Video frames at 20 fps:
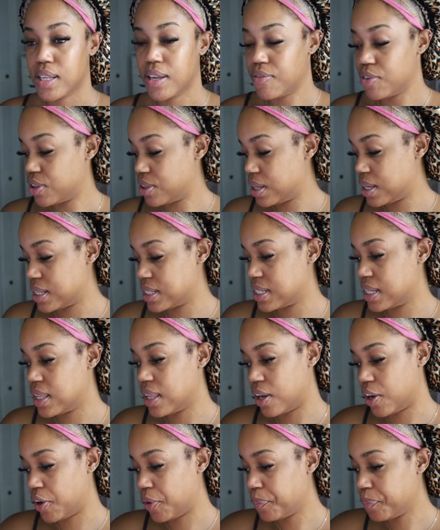Everything is in
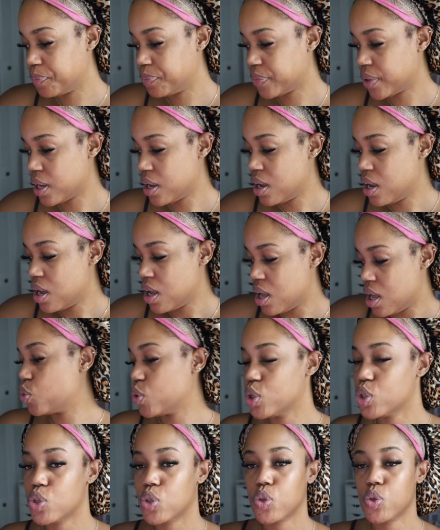there. You
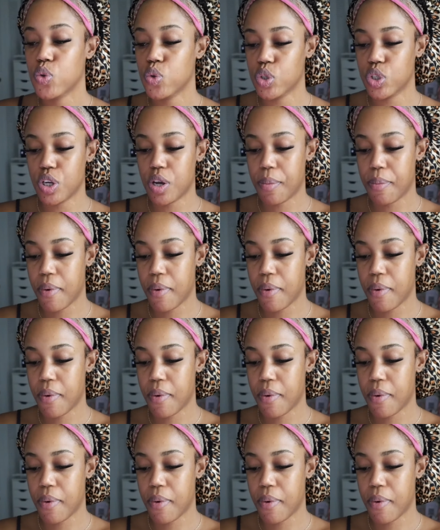need to use your